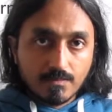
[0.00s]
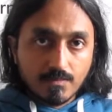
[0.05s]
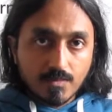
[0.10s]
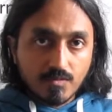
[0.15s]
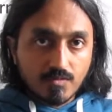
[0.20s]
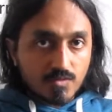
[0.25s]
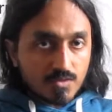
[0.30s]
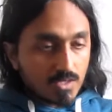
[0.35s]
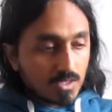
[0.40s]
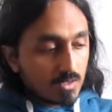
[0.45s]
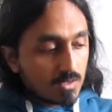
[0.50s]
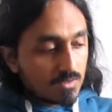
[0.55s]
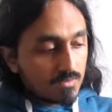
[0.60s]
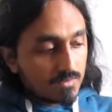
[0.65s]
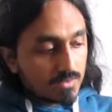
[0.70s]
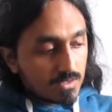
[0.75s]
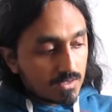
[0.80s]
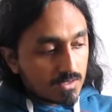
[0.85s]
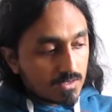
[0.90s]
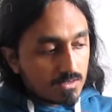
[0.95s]
If you start on the
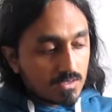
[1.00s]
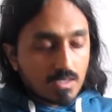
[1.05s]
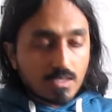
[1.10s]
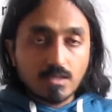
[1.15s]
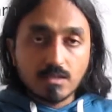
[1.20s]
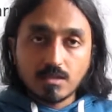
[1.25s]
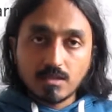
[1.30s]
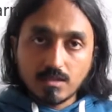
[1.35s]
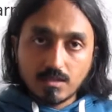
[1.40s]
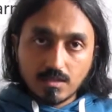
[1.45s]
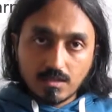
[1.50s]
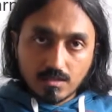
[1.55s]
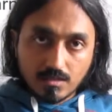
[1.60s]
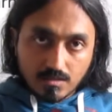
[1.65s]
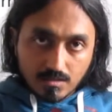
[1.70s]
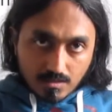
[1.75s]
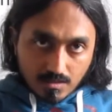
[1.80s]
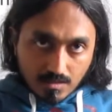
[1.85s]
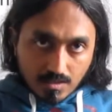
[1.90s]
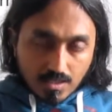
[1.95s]
first string,
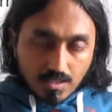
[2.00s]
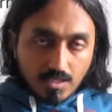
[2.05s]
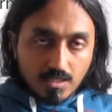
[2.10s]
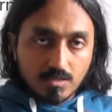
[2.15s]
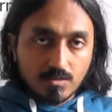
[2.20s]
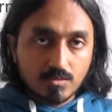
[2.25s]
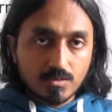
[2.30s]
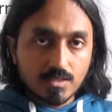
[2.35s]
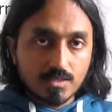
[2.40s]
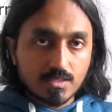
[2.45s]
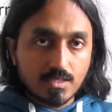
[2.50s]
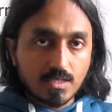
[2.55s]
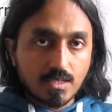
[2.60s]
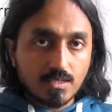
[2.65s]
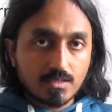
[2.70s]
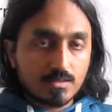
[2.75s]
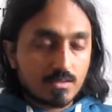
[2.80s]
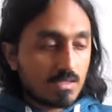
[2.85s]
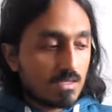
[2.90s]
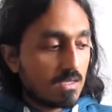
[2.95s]
E note is
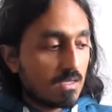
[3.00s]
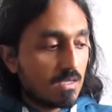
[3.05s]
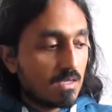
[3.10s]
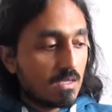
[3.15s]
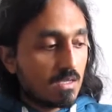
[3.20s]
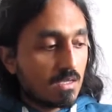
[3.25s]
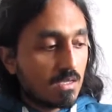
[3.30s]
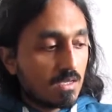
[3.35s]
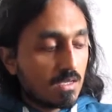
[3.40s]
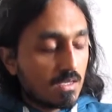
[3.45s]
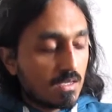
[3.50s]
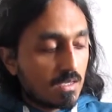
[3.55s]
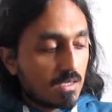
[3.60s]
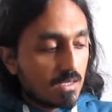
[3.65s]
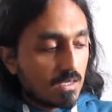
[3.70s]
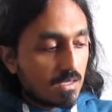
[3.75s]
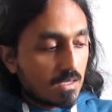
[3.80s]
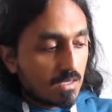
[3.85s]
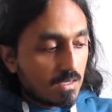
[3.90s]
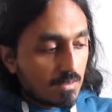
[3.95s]
Ga3,
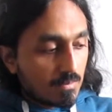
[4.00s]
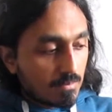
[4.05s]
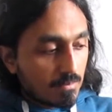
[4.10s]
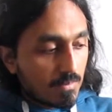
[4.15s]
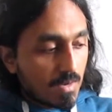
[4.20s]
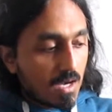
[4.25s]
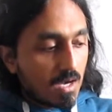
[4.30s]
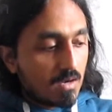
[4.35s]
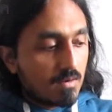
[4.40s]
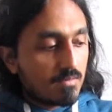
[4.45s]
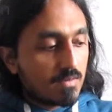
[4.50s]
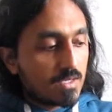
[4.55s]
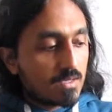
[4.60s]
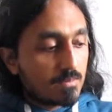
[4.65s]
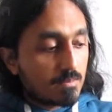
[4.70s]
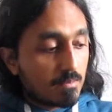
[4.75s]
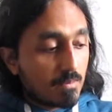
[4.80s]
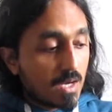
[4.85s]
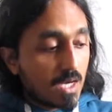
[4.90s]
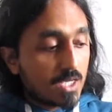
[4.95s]

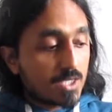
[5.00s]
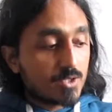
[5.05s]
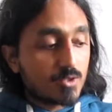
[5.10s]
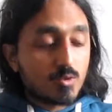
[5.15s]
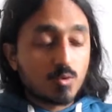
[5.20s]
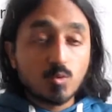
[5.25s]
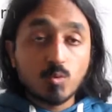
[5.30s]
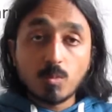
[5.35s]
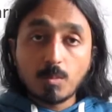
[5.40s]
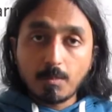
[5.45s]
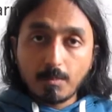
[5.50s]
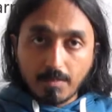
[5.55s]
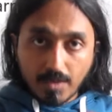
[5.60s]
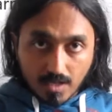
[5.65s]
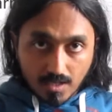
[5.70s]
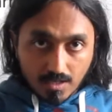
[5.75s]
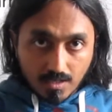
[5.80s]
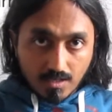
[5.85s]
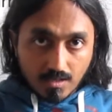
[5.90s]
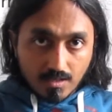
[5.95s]
Ma1, Ma2,
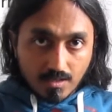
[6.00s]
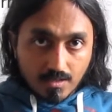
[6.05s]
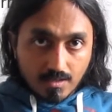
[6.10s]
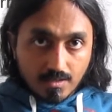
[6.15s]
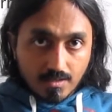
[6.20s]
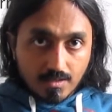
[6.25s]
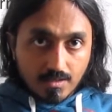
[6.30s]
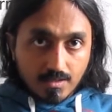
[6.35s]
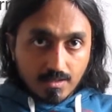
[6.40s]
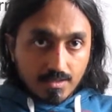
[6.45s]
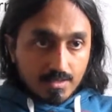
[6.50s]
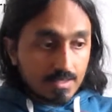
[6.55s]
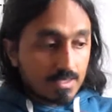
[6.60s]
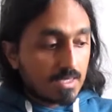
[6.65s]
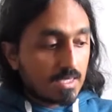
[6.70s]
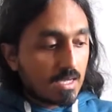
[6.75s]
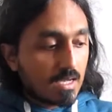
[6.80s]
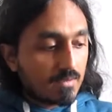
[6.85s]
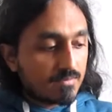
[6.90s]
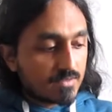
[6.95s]
Pa.
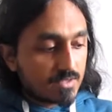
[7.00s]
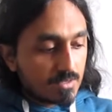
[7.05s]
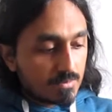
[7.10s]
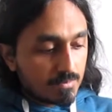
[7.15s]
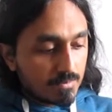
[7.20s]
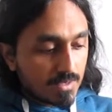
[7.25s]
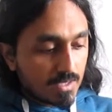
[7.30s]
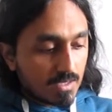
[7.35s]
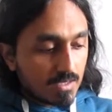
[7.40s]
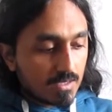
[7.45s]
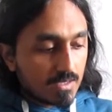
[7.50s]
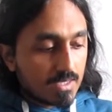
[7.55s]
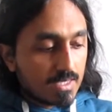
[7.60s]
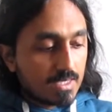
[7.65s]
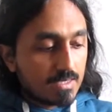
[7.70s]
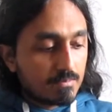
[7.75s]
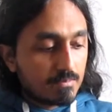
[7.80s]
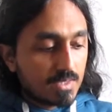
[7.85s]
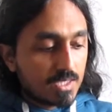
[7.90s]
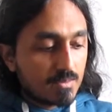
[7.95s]
Then after Pa,
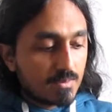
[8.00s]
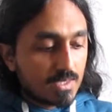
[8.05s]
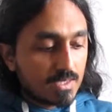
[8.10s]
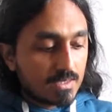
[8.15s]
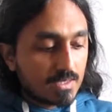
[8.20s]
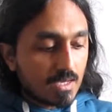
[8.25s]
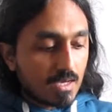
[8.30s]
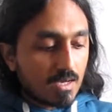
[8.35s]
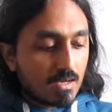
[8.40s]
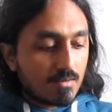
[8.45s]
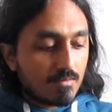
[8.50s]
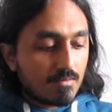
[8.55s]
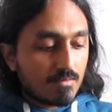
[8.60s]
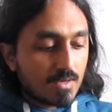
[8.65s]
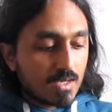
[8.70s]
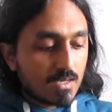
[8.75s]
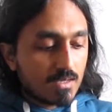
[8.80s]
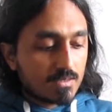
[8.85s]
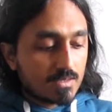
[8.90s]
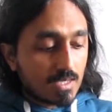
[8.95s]
again between
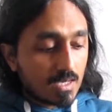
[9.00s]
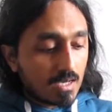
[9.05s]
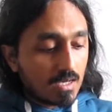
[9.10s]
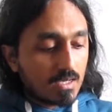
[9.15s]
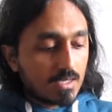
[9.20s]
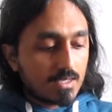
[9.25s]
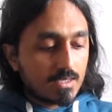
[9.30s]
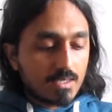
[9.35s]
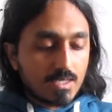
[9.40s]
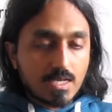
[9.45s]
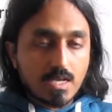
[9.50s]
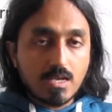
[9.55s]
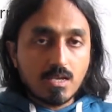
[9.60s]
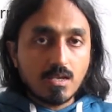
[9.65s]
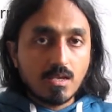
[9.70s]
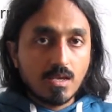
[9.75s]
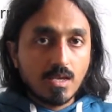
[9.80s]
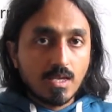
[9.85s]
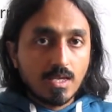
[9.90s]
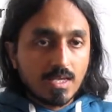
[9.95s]
Tha and
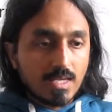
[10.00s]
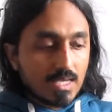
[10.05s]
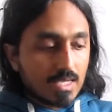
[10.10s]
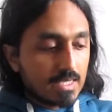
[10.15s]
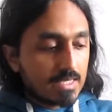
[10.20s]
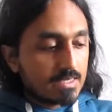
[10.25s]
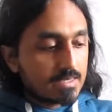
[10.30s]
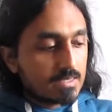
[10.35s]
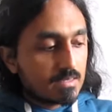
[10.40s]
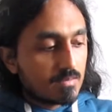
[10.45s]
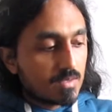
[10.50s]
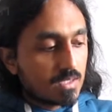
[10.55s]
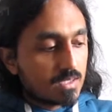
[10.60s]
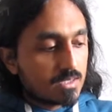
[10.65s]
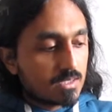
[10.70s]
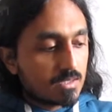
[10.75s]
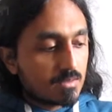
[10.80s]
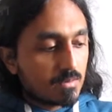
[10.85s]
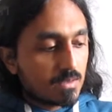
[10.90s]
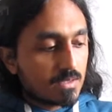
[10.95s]
Ni, again a similar
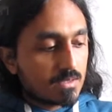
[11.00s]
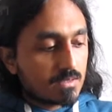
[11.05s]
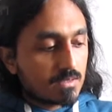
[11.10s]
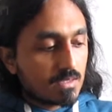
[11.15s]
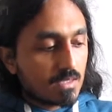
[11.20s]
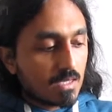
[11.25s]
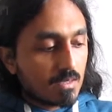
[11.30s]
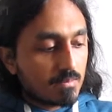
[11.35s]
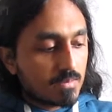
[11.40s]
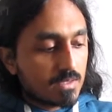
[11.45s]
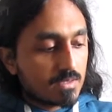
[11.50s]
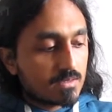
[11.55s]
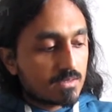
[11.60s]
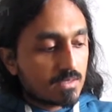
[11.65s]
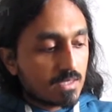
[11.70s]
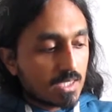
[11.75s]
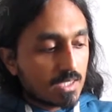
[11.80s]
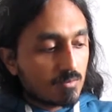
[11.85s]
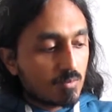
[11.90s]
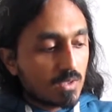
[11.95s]
situation happens
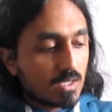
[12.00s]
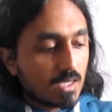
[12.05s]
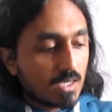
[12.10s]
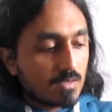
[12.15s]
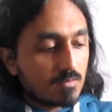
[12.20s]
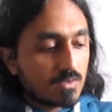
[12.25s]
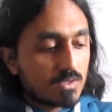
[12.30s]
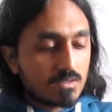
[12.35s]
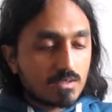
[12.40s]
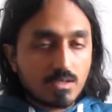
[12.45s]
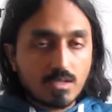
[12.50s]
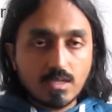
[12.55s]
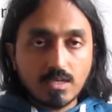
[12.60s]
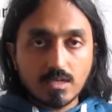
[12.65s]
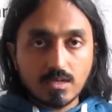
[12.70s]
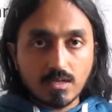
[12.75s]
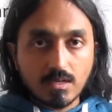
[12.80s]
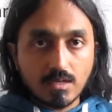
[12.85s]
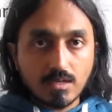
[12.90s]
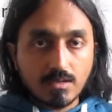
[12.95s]
like we had with Re
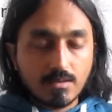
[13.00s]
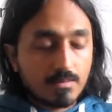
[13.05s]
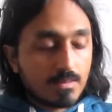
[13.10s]
and Ga.